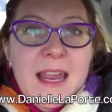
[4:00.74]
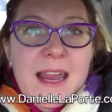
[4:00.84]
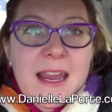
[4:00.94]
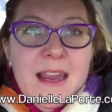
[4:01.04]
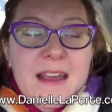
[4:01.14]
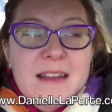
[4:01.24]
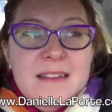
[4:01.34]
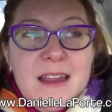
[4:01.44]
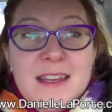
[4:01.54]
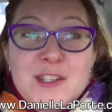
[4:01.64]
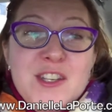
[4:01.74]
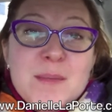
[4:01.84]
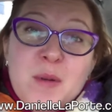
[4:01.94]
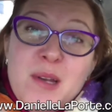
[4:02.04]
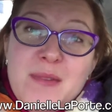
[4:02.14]
and I think she's
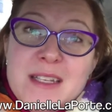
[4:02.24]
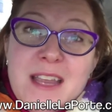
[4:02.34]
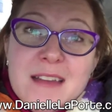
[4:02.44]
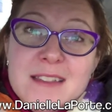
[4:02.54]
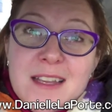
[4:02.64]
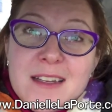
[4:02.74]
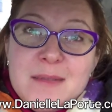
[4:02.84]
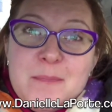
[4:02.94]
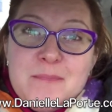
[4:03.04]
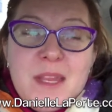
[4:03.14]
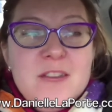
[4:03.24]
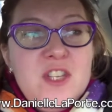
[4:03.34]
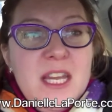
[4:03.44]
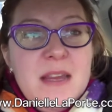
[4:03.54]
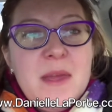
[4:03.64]
pretty fantastic. And
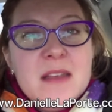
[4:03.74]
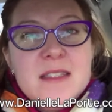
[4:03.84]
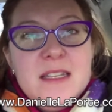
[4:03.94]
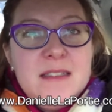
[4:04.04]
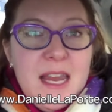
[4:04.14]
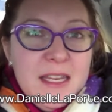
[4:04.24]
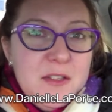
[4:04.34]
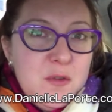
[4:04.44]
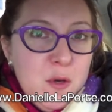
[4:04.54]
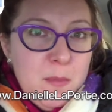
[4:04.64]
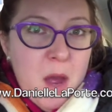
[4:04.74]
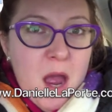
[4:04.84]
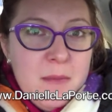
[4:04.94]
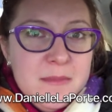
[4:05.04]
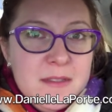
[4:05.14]
she emails these daily truth
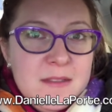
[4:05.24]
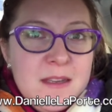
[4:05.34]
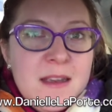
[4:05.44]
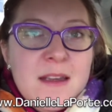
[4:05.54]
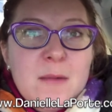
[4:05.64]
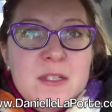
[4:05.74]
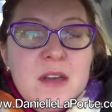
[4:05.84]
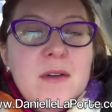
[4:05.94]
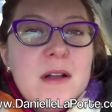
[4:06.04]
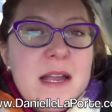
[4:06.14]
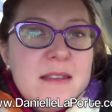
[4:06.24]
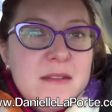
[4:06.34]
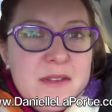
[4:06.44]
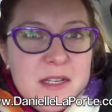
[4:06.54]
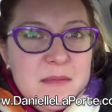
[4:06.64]
bombs, which have all kinds
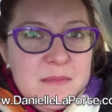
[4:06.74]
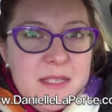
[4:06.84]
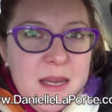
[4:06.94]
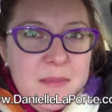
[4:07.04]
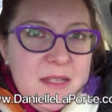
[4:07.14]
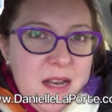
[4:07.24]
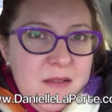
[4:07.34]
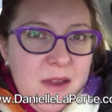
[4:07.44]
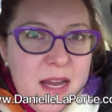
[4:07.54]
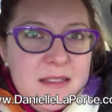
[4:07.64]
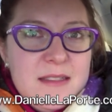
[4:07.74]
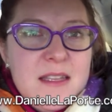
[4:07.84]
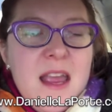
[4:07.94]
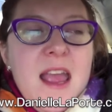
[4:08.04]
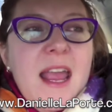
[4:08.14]
of little tips and advice.
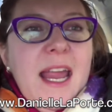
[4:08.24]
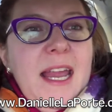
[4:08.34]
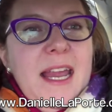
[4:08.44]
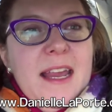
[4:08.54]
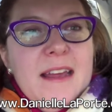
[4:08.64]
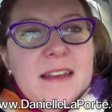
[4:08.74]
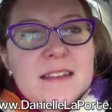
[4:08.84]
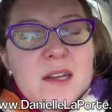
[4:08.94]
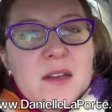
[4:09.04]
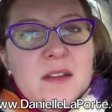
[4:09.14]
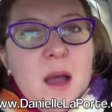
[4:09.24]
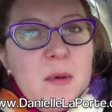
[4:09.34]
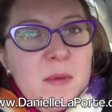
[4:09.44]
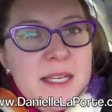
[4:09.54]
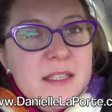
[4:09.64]
And a
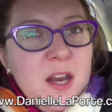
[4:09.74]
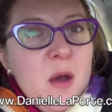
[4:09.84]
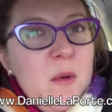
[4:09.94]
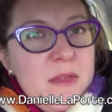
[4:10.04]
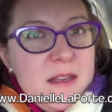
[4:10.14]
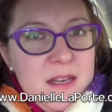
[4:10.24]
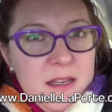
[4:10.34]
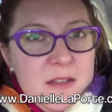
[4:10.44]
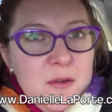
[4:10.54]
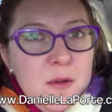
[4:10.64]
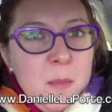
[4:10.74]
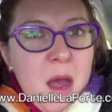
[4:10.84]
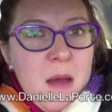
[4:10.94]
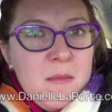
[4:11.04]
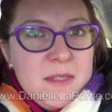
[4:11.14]
couple weeks ago, the daily truth
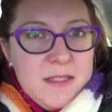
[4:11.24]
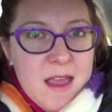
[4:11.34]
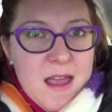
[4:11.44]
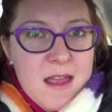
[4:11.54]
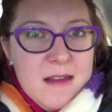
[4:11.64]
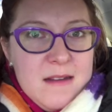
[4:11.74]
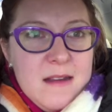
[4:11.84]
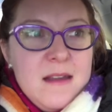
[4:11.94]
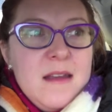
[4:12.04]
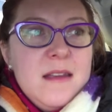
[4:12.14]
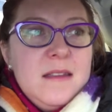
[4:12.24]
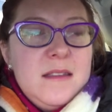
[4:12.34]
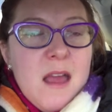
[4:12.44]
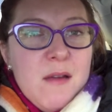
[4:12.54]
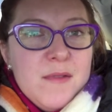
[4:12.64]
bomb said,
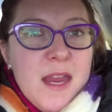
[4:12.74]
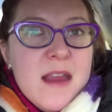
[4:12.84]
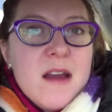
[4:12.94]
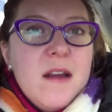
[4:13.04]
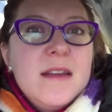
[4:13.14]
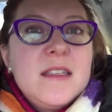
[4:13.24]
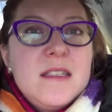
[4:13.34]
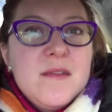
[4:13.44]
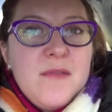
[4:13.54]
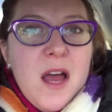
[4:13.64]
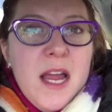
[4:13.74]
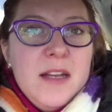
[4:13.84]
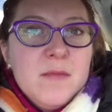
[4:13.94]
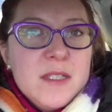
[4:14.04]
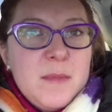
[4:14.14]
self-care is a
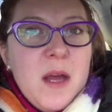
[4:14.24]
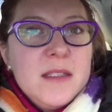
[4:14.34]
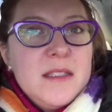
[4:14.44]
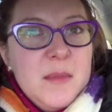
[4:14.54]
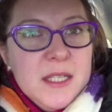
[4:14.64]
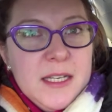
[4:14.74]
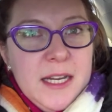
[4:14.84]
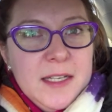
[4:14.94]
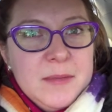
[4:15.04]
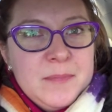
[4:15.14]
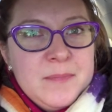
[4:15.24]
divine responsibility.